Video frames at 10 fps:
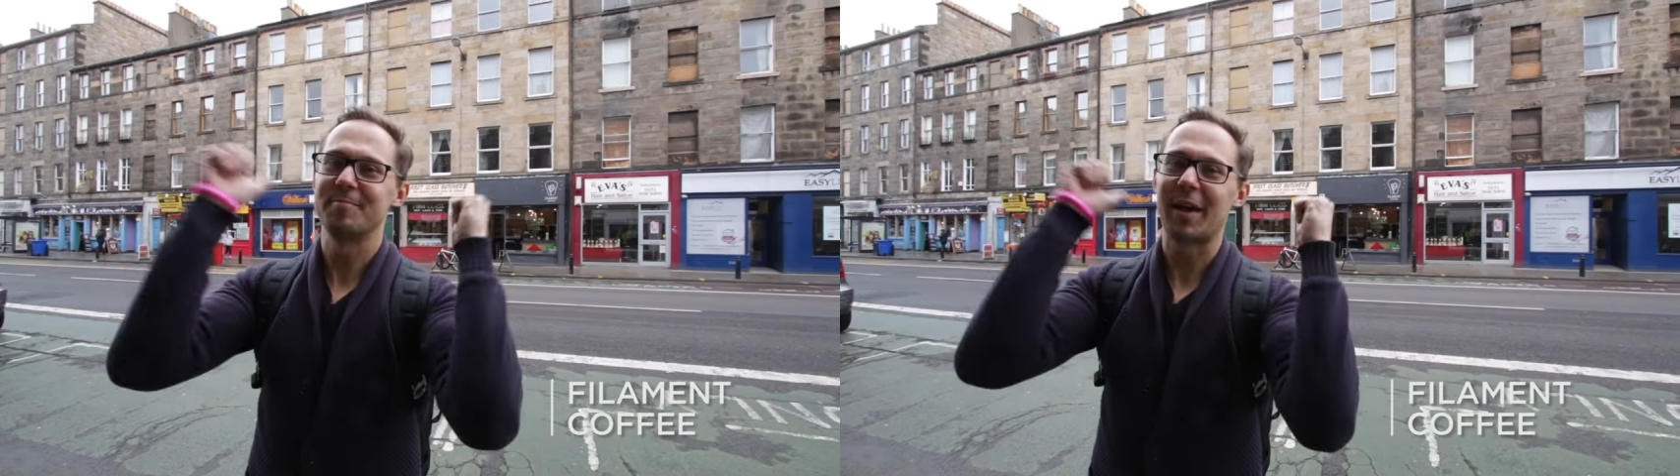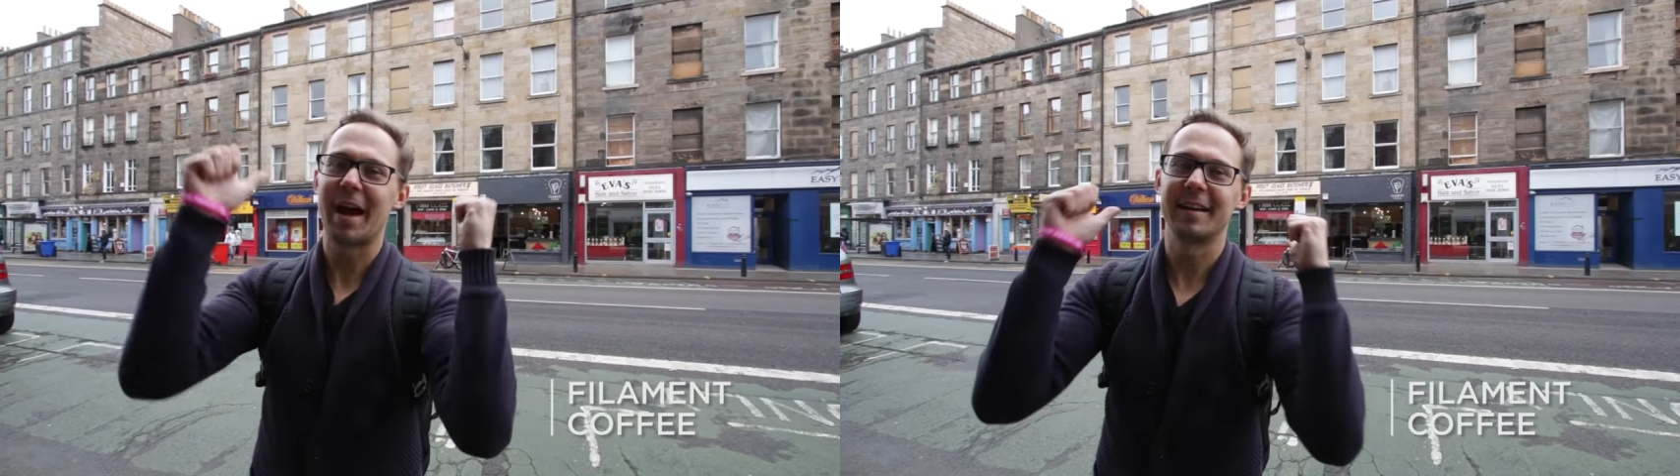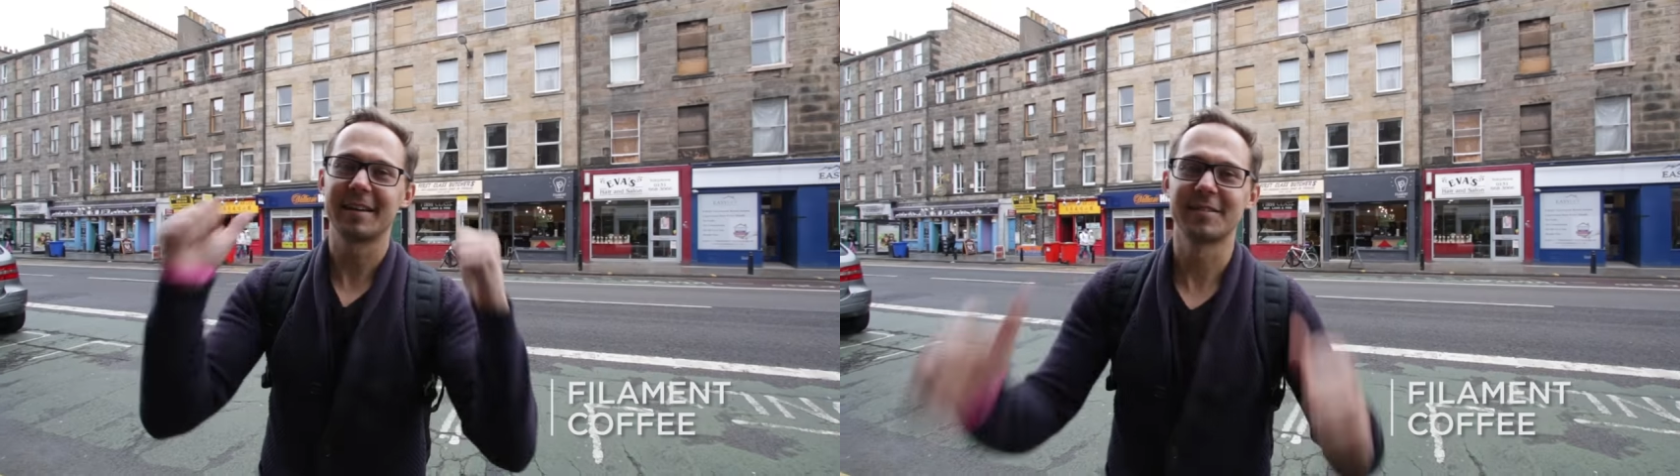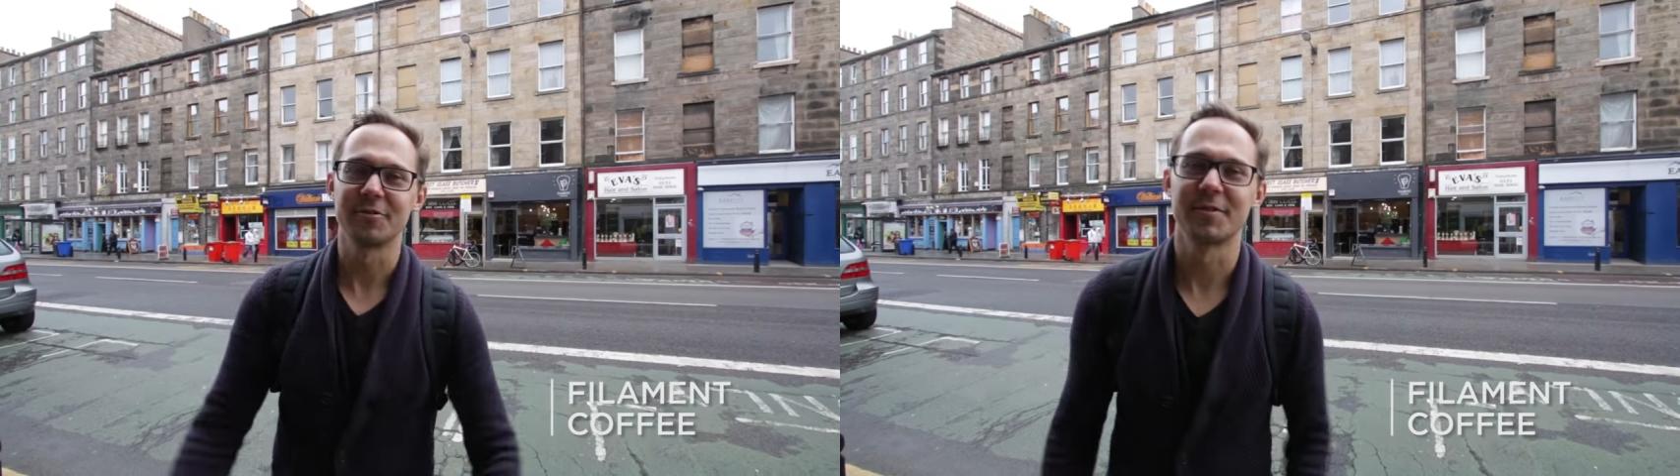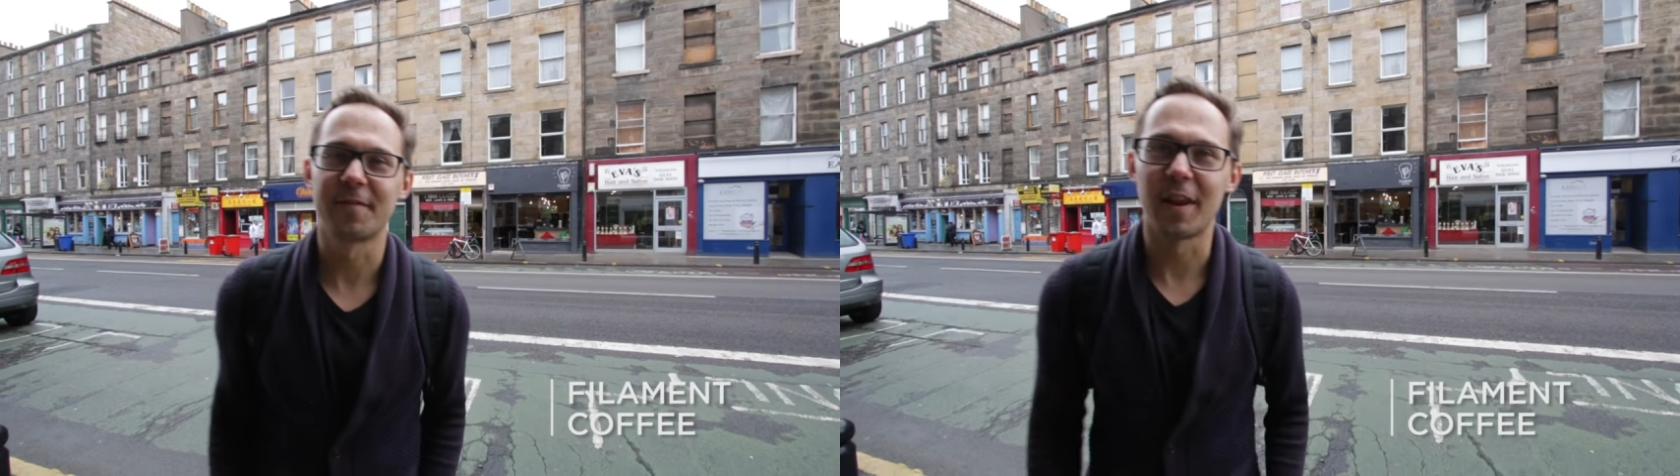behind us
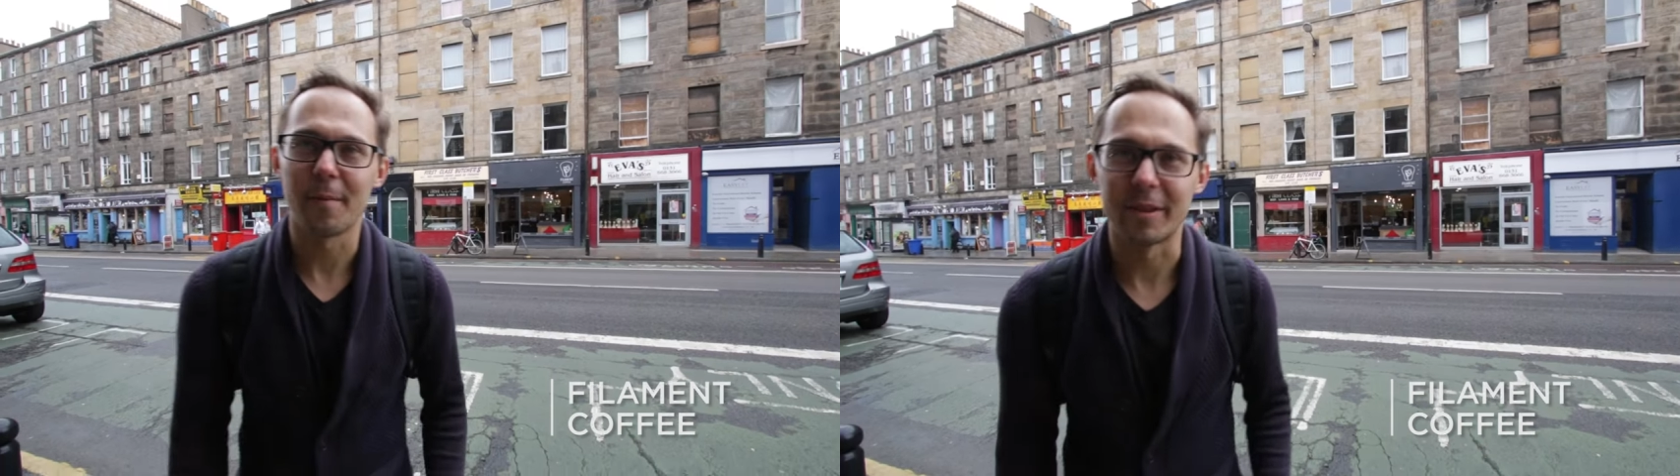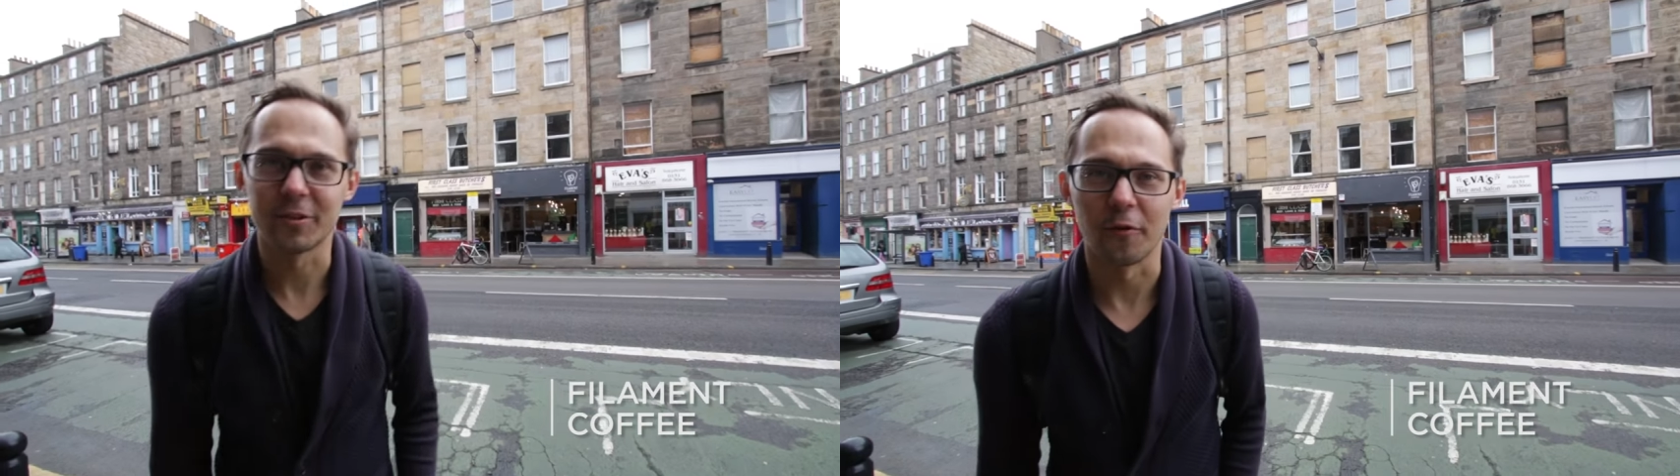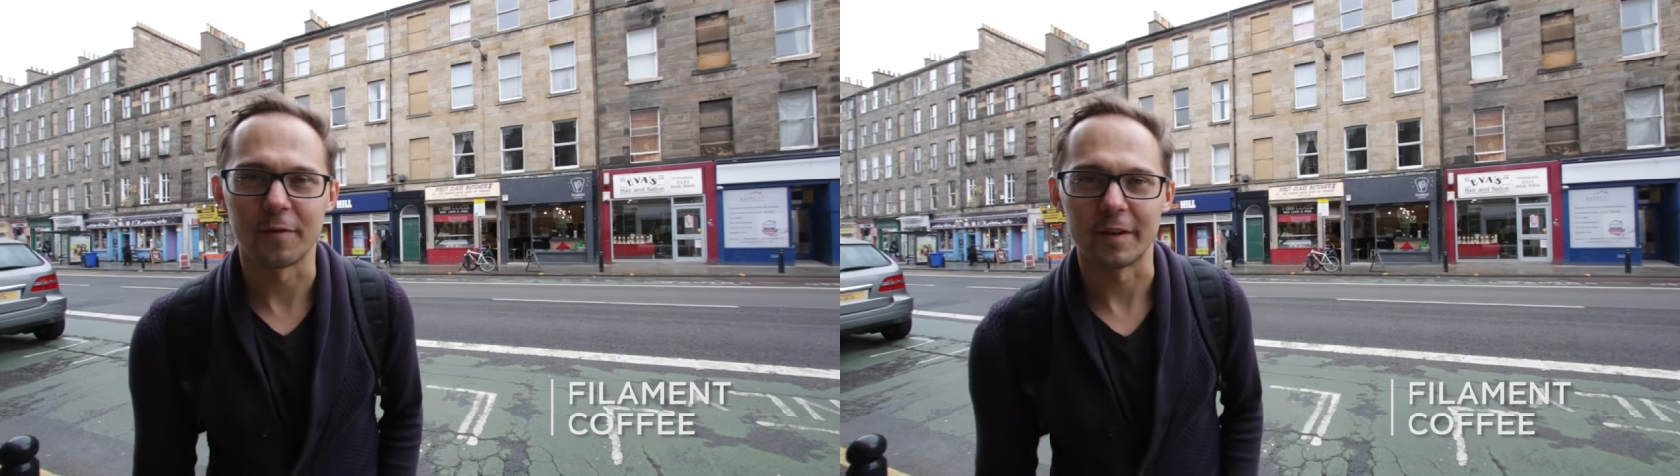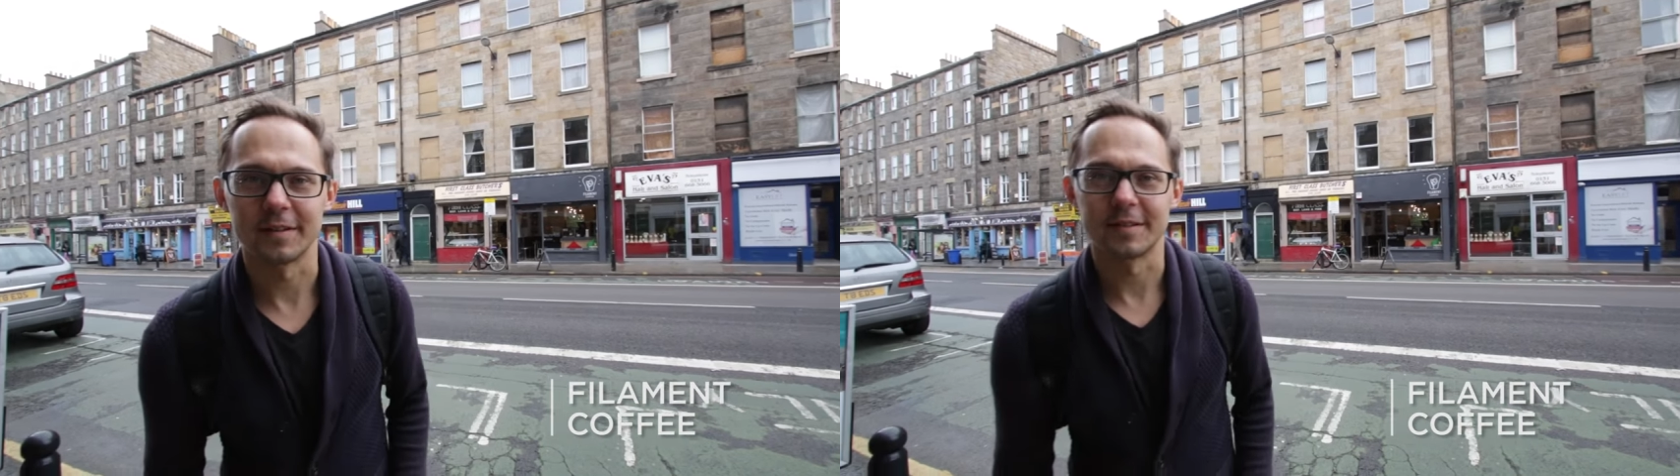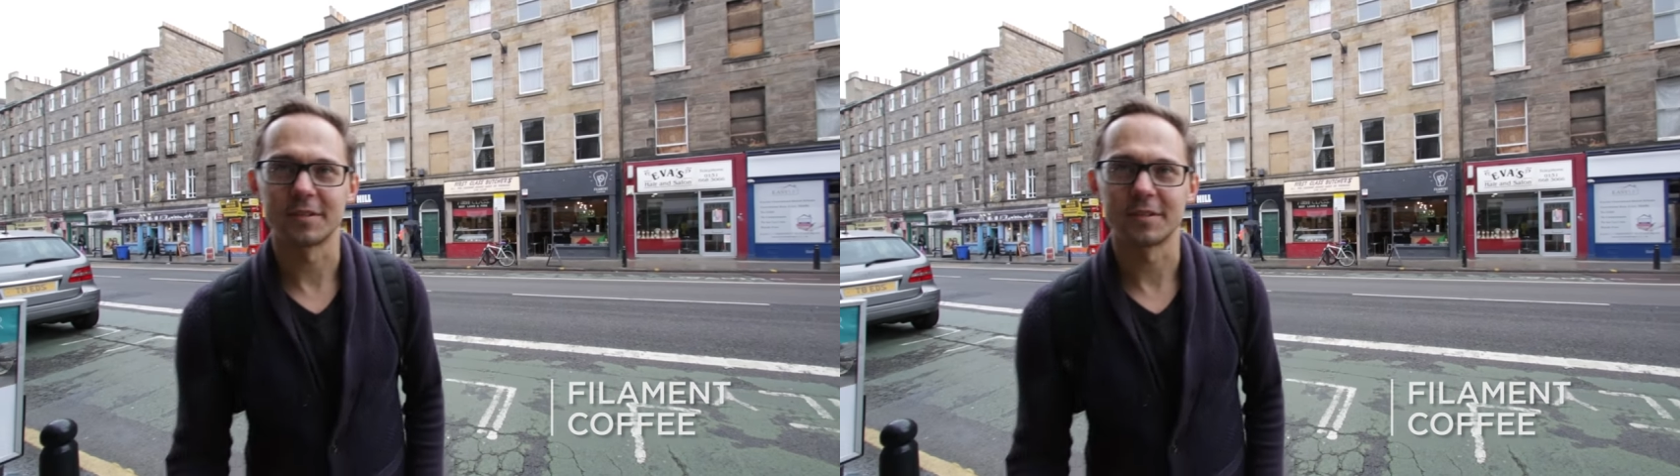there is a Filament Coffee.